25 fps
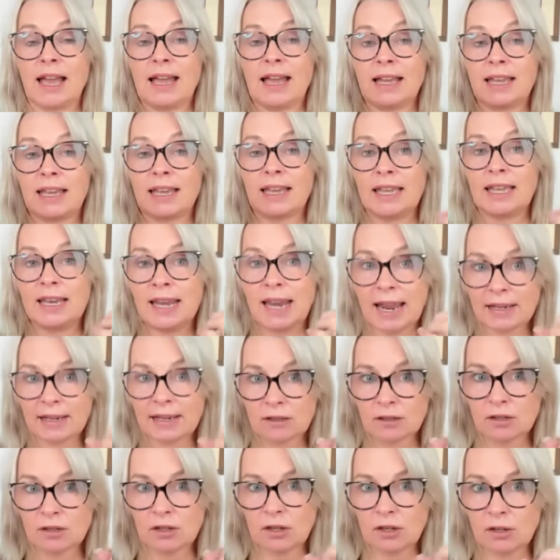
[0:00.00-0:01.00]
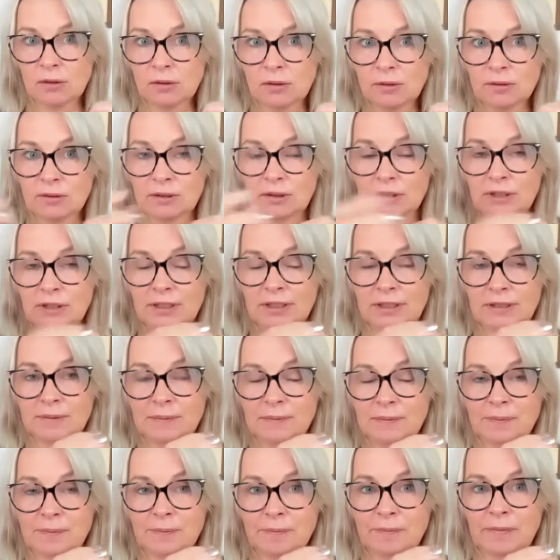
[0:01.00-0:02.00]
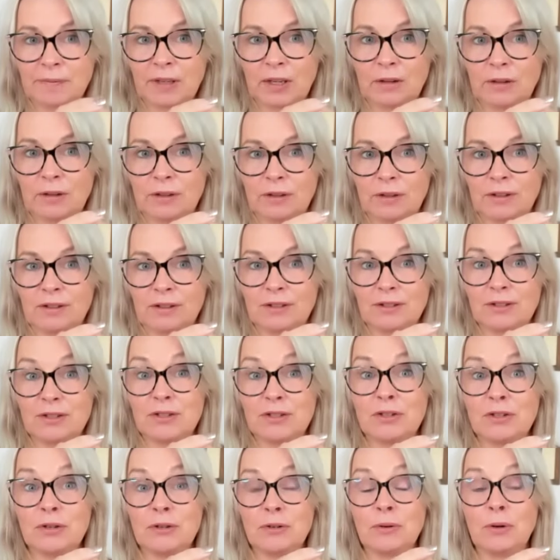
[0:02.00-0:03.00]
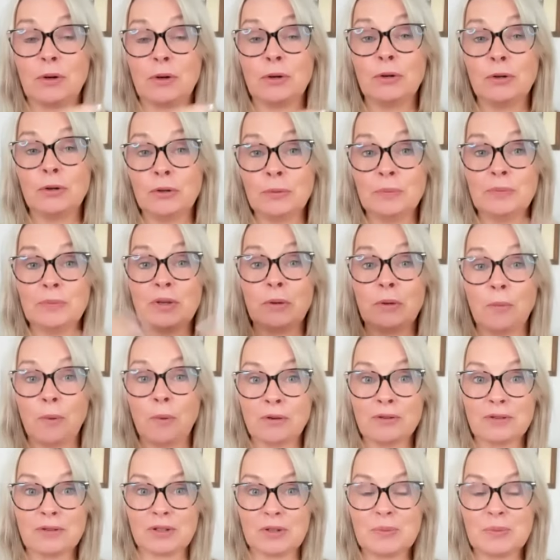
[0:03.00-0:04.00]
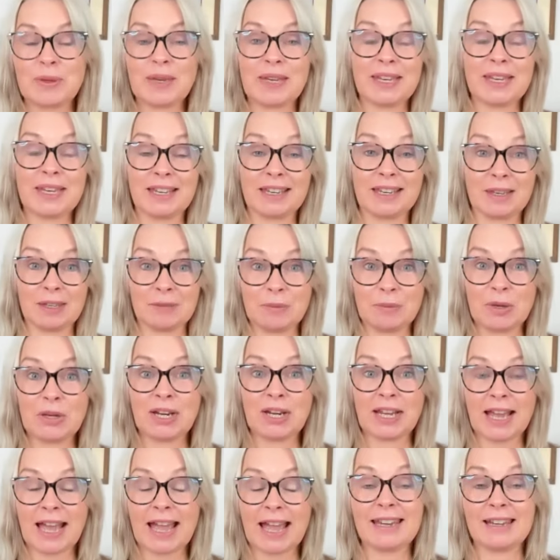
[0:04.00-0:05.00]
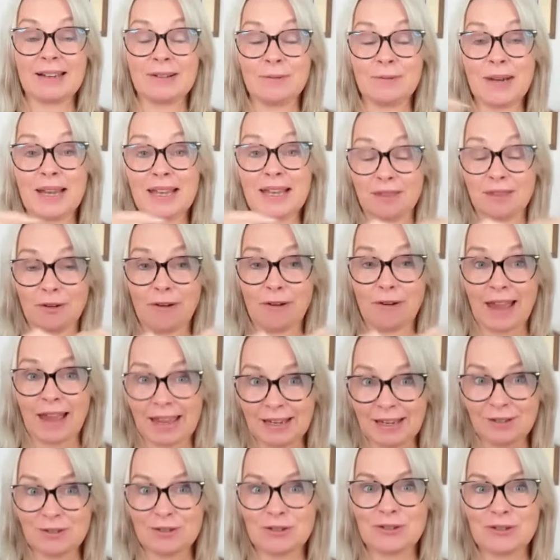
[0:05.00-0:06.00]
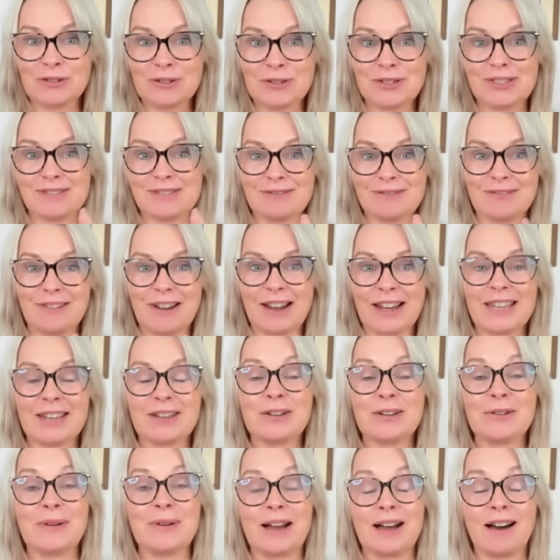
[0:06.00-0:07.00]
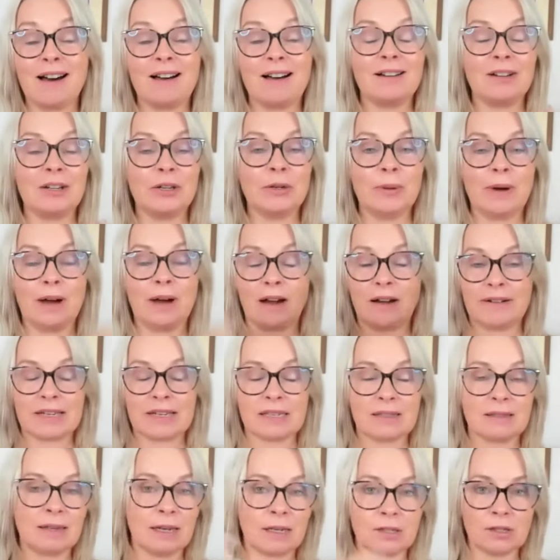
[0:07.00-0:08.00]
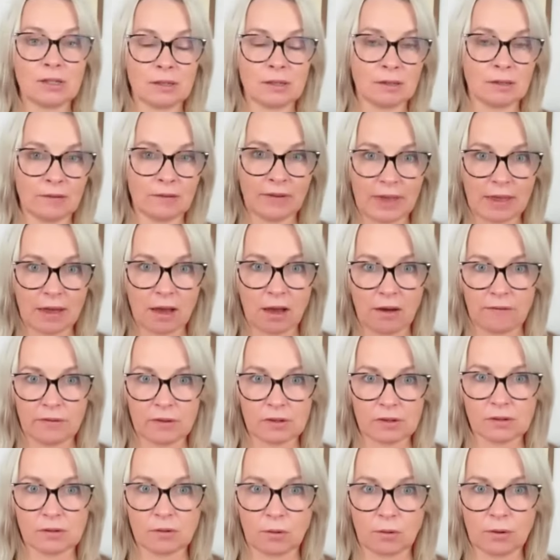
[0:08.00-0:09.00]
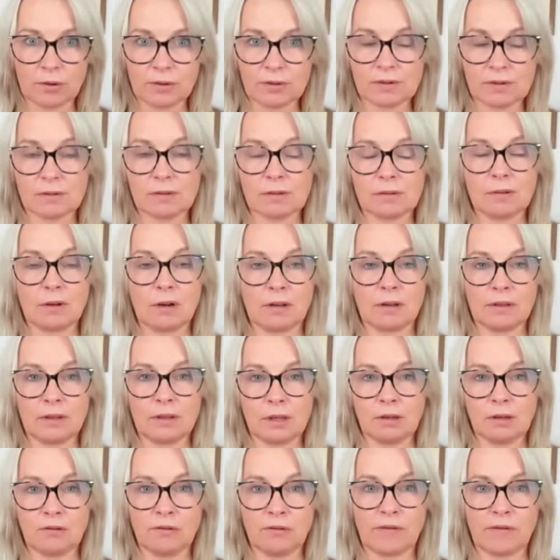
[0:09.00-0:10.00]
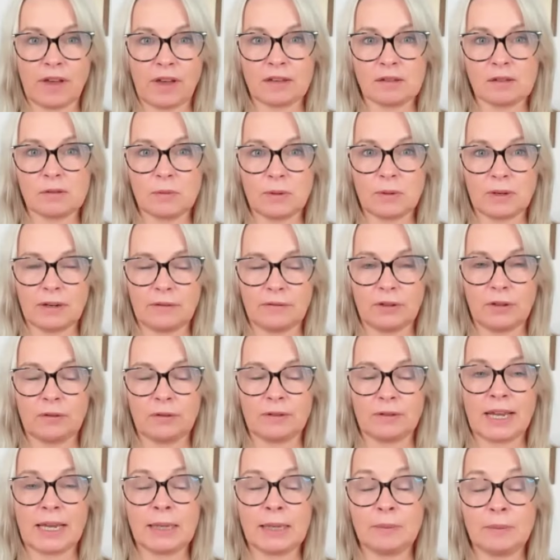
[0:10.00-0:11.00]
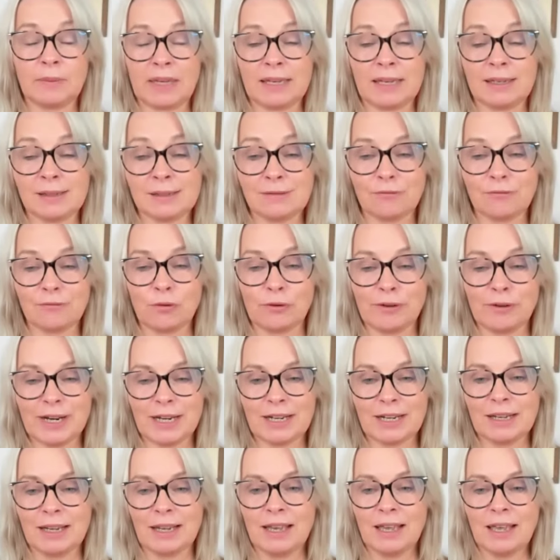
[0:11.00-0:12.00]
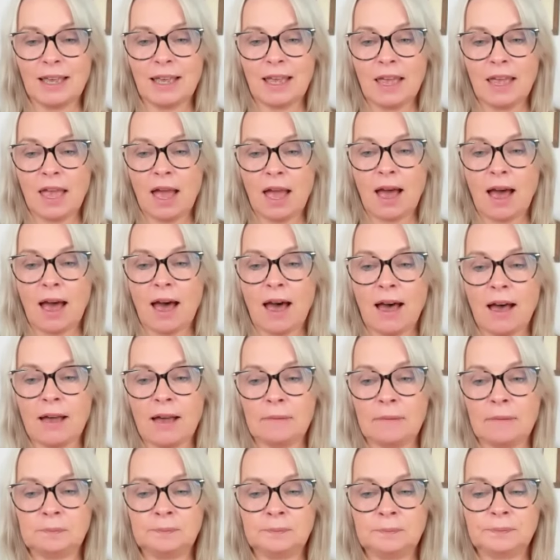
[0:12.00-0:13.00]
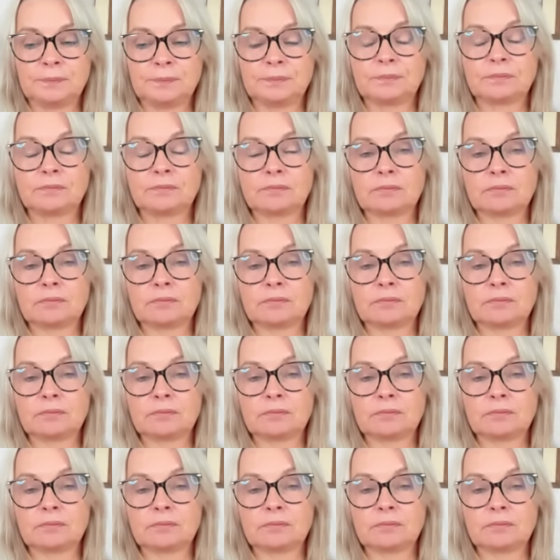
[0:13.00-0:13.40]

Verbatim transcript: and connects you to whom you want to be communicating with your angels right who are who are extensions of, of the source god the universe whatever your name is for it um,